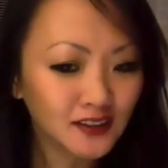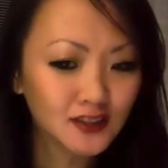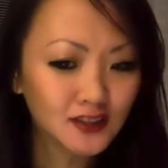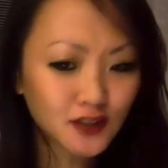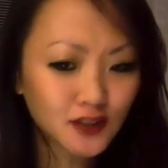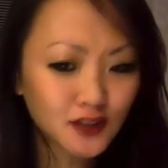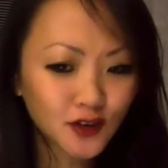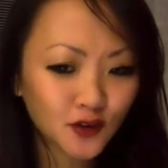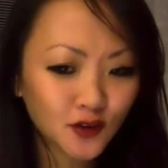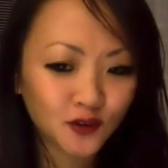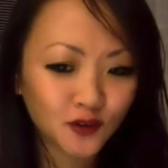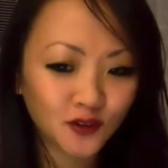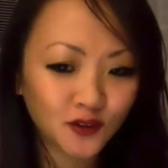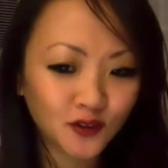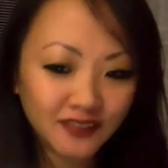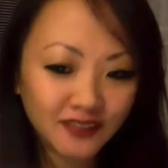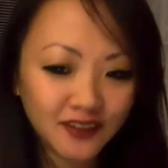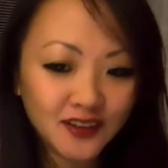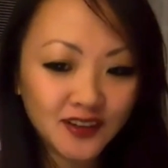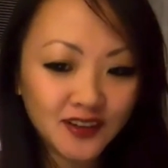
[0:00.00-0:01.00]
"So, have
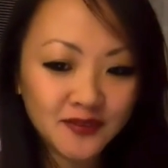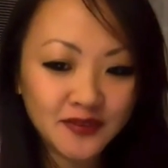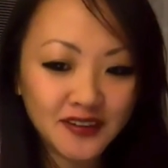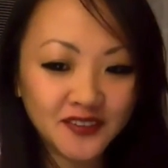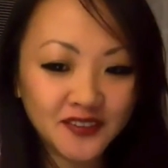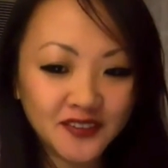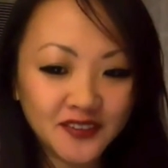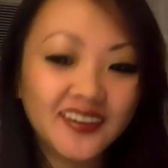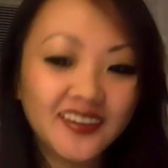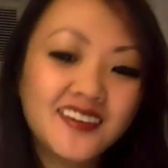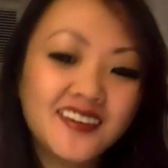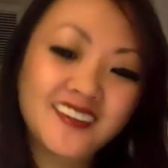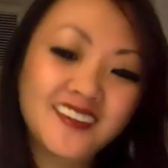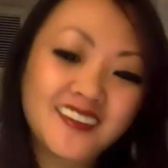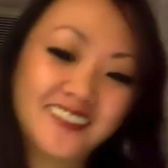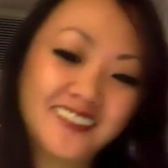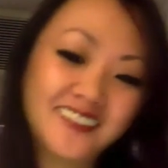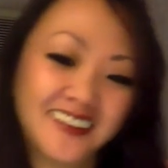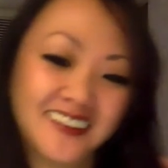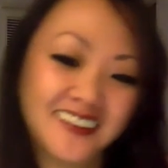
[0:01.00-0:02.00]
you heard of Bitcoin?
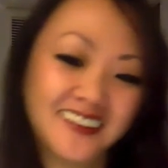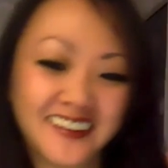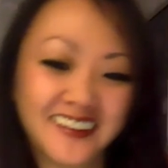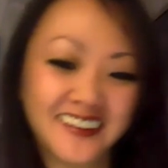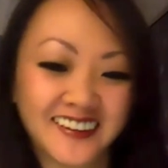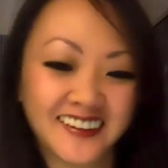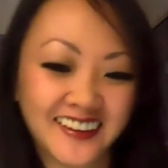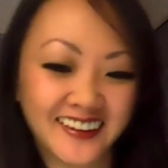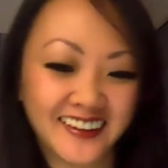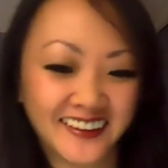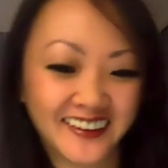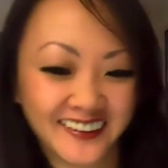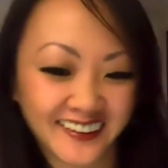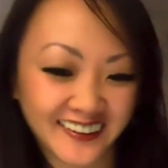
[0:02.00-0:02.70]
What do you think?"